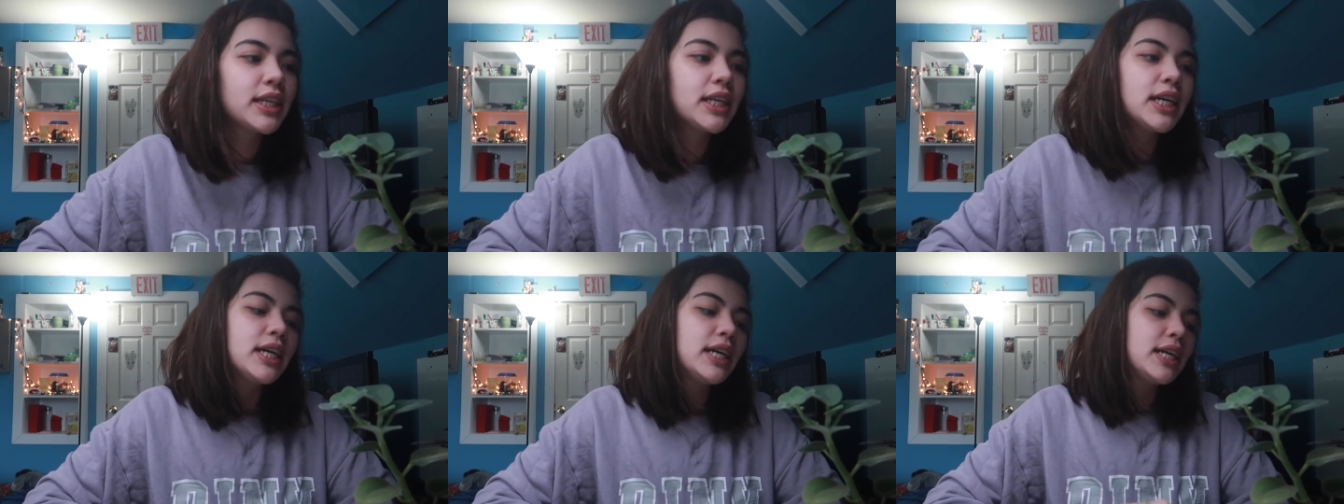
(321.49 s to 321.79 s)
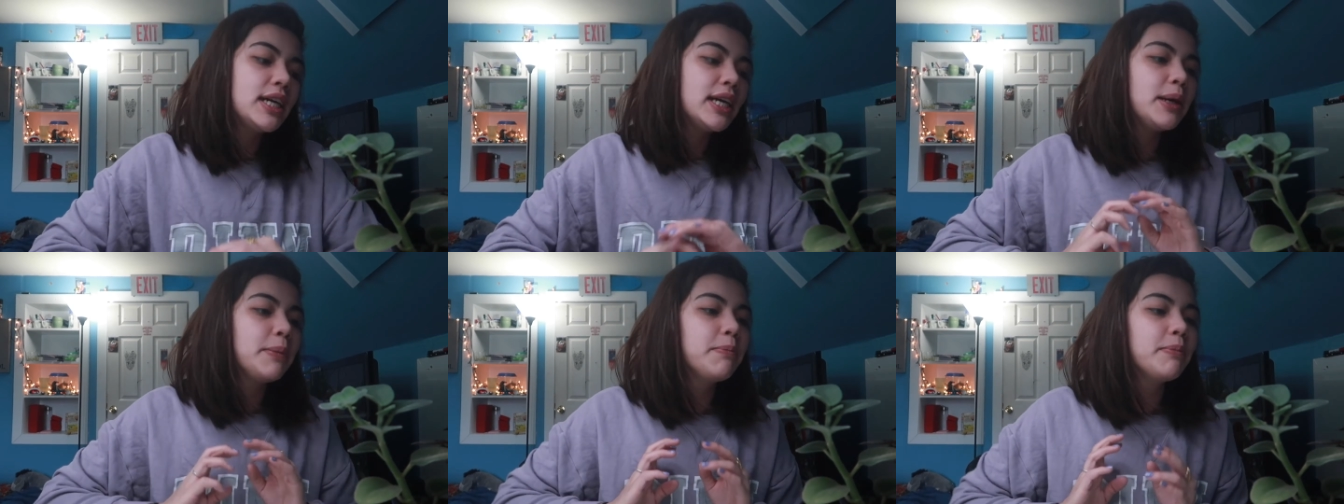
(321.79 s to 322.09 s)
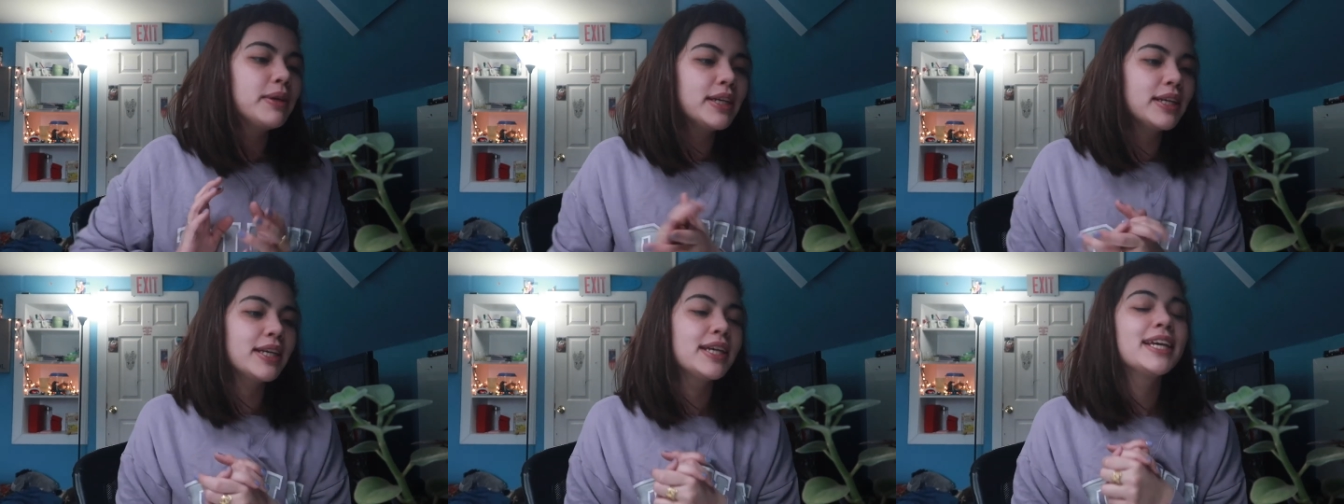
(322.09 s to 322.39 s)

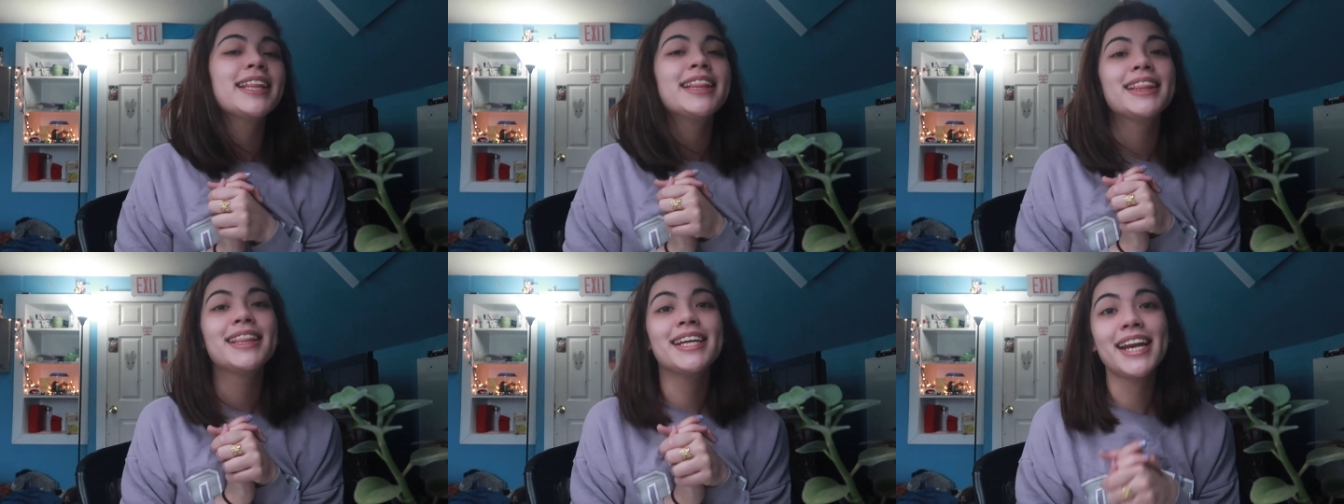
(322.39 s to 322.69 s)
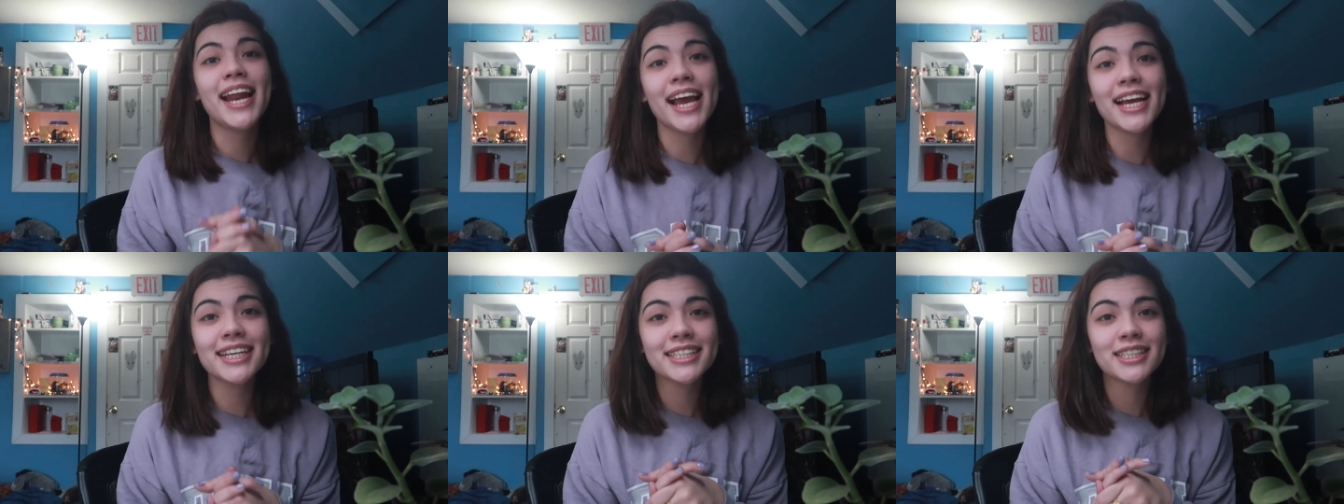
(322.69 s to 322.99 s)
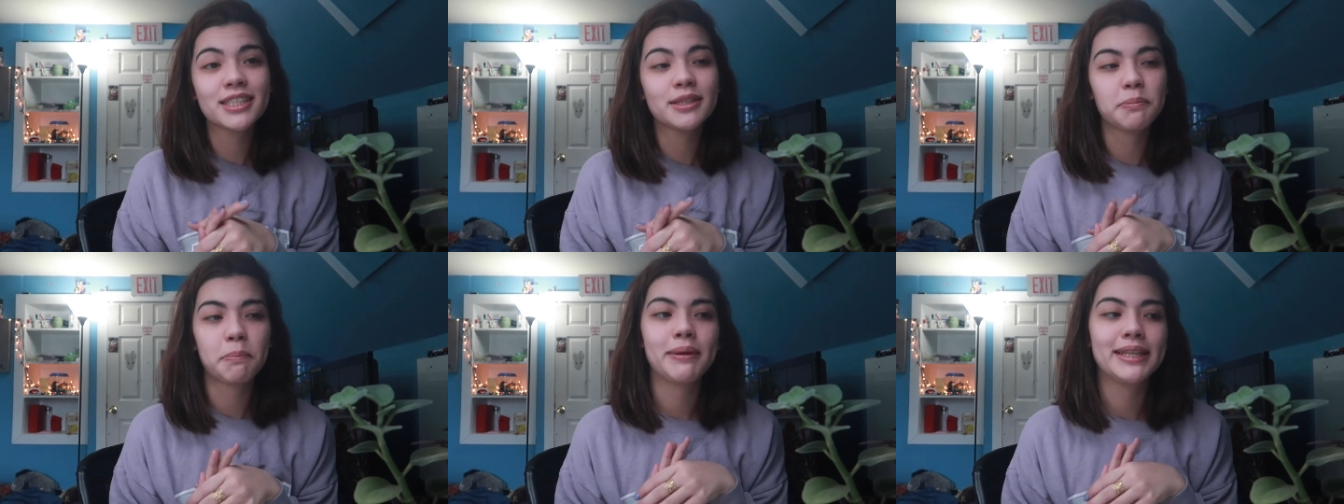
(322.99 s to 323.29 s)
The
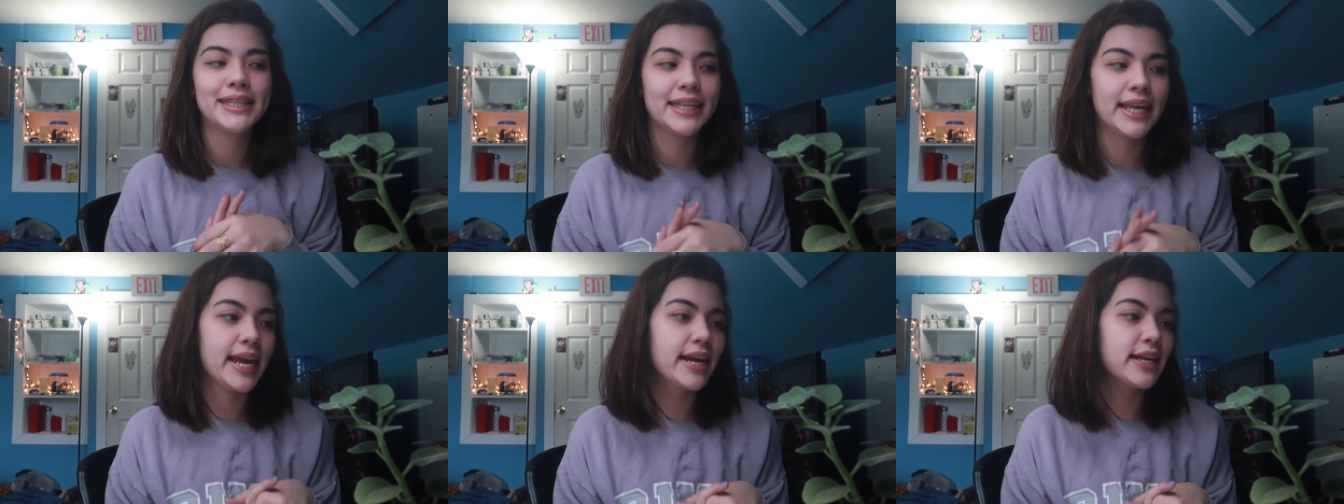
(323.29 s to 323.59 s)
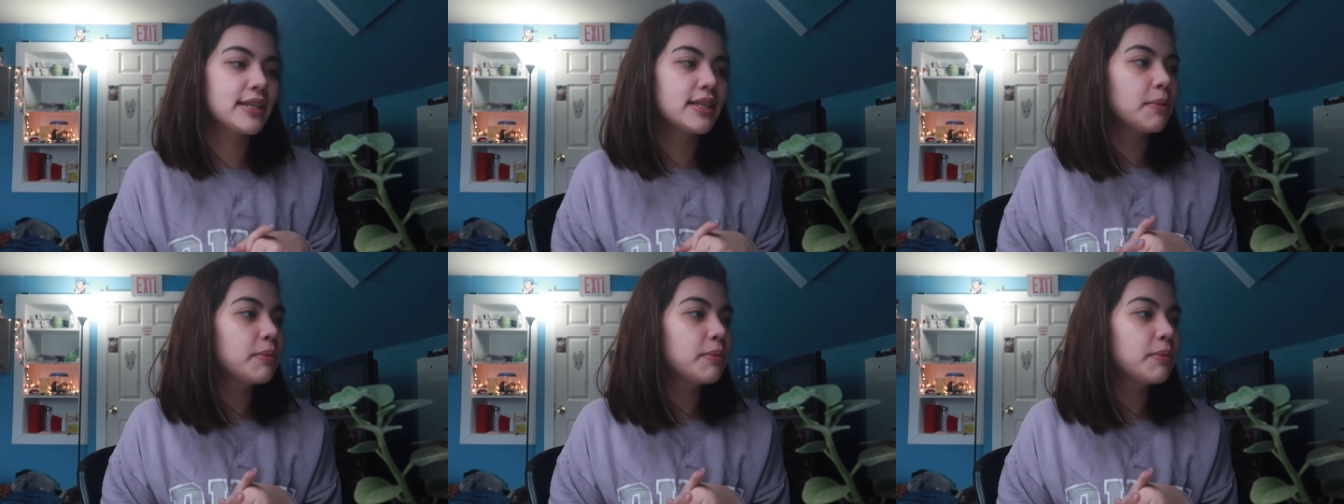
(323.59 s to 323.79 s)
next plant,